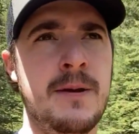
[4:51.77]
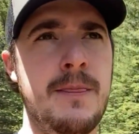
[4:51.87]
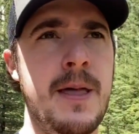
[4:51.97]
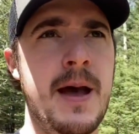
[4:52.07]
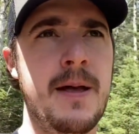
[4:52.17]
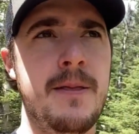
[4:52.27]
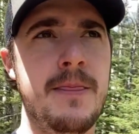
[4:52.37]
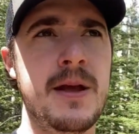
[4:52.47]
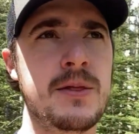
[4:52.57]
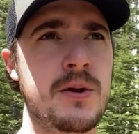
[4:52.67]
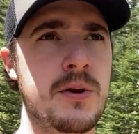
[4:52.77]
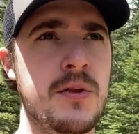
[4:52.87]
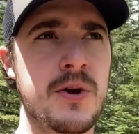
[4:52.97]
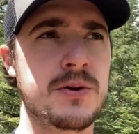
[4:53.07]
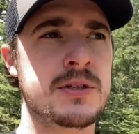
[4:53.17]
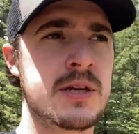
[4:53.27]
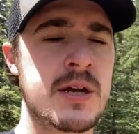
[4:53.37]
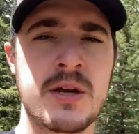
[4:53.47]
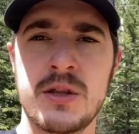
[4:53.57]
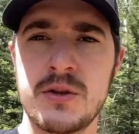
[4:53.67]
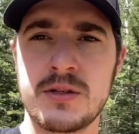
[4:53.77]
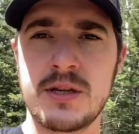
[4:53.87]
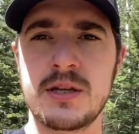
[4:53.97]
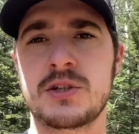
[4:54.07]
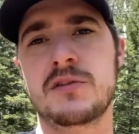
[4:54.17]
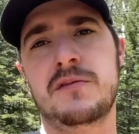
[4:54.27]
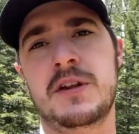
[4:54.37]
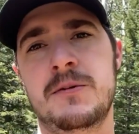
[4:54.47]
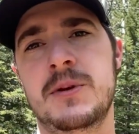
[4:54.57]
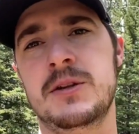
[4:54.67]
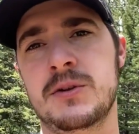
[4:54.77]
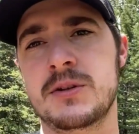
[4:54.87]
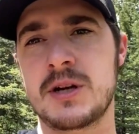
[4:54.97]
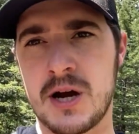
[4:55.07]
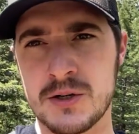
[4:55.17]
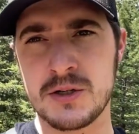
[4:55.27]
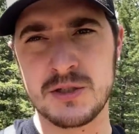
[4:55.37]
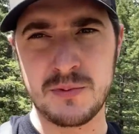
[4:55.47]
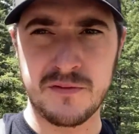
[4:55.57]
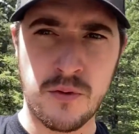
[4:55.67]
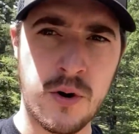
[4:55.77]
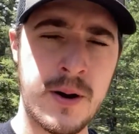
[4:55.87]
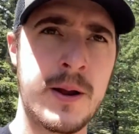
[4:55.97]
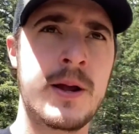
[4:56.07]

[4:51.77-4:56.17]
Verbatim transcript: that they learn those those initial fundamental doctrines before